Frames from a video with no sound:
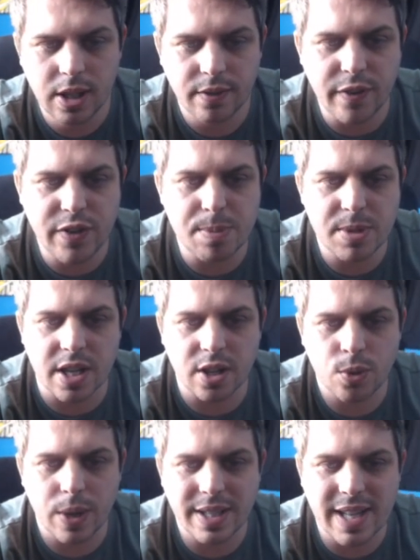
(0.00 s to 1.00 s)
15%
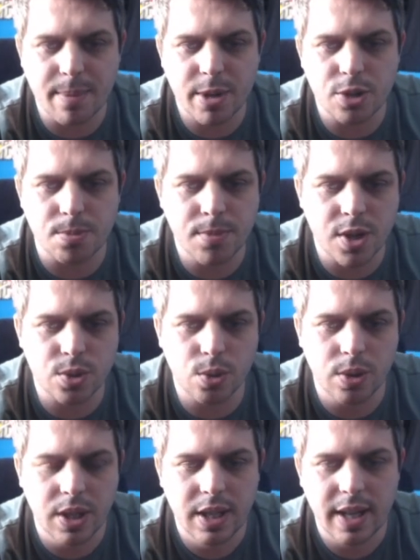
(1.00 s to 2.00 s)
crit damage
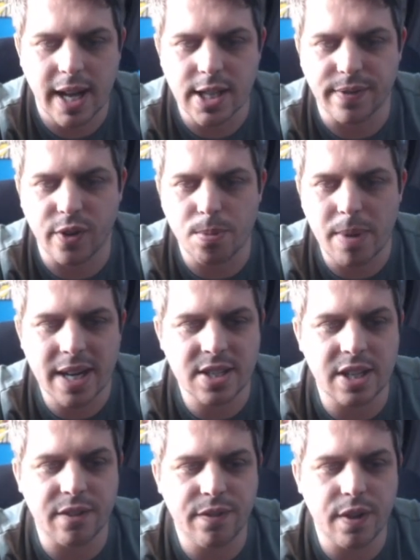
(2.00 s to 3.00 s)
muzzle, and default
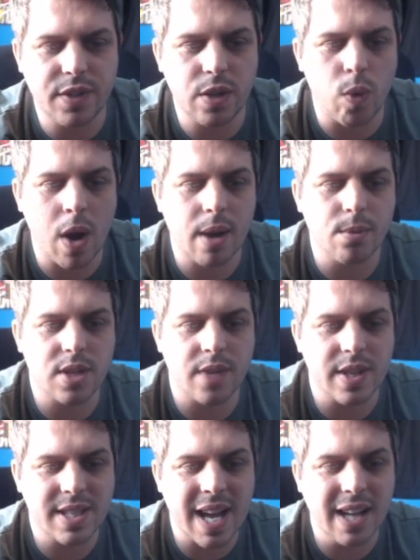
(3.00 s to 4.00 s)
magazine of 50 rounds. And
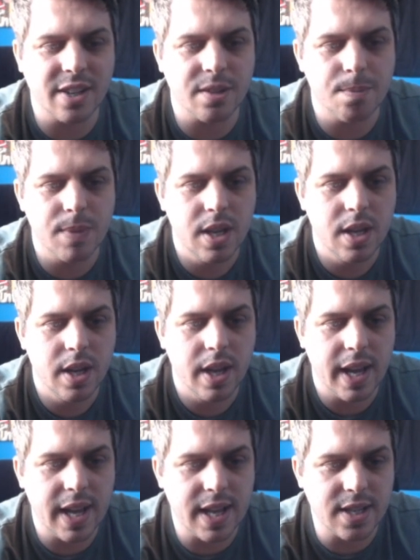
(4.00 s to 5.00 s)
the talent
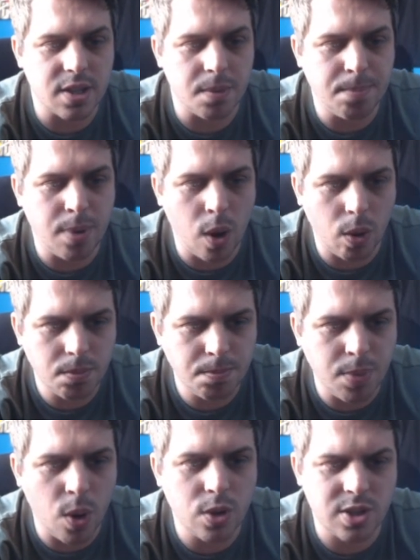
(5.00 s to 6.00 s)
is
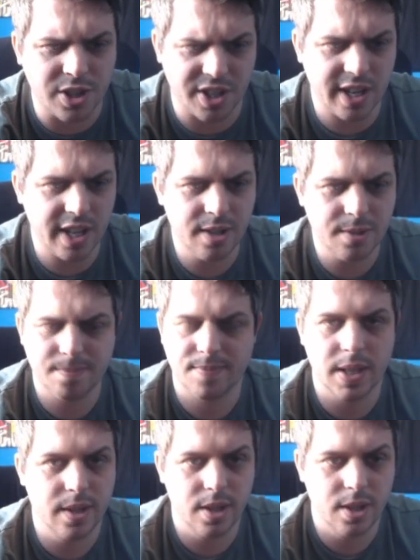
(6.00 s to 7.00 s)
Pozlany.
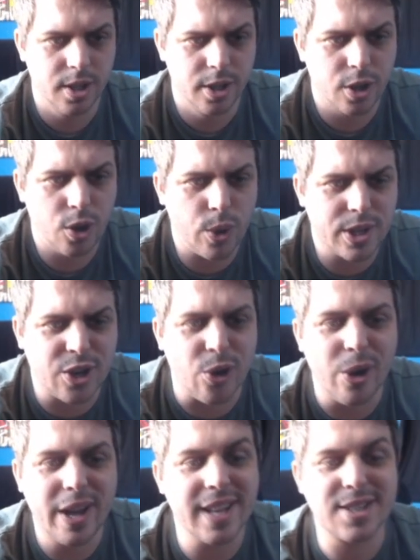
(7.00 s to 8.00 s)
Critical
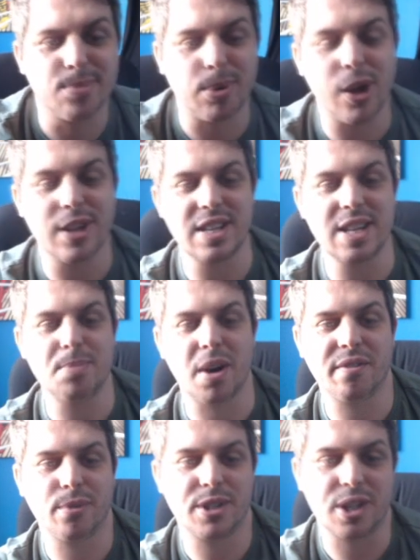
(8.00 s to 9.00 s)
hits apply a
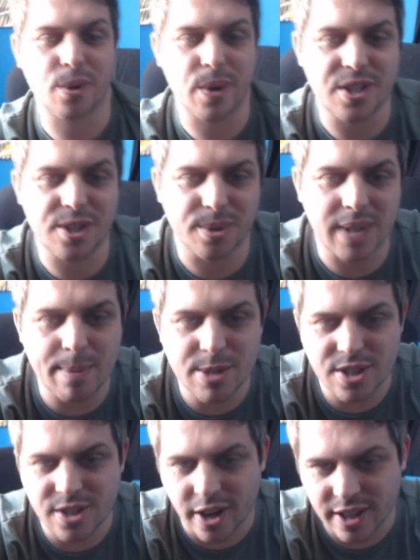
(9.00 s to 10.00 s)
debuff, which increases your
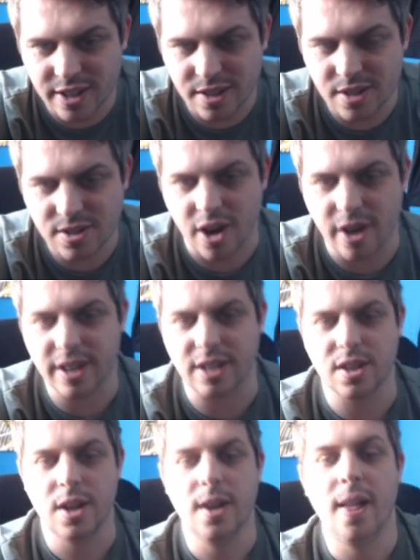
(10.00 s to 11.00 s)
damage to target
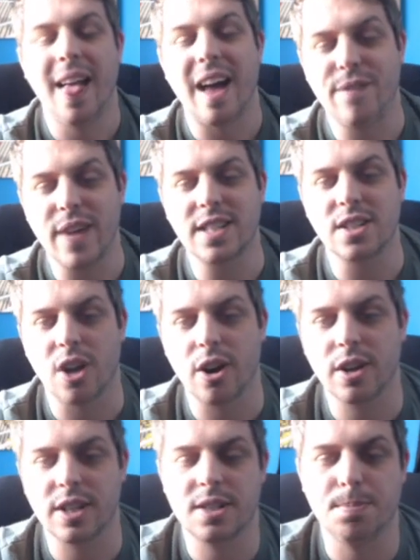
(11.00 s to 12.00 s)
affected
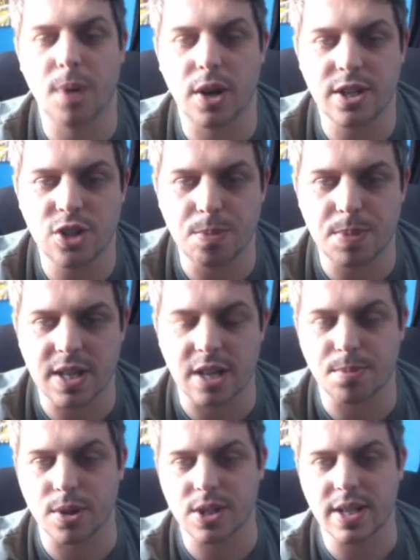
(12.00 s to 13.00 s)
targets by
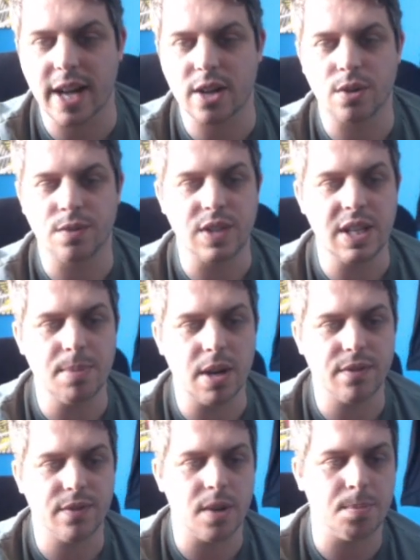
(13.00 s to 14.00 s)
2% per stack of
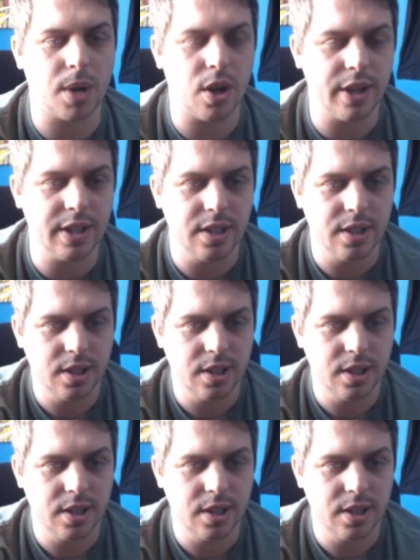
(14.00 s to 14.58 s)
debuff applied.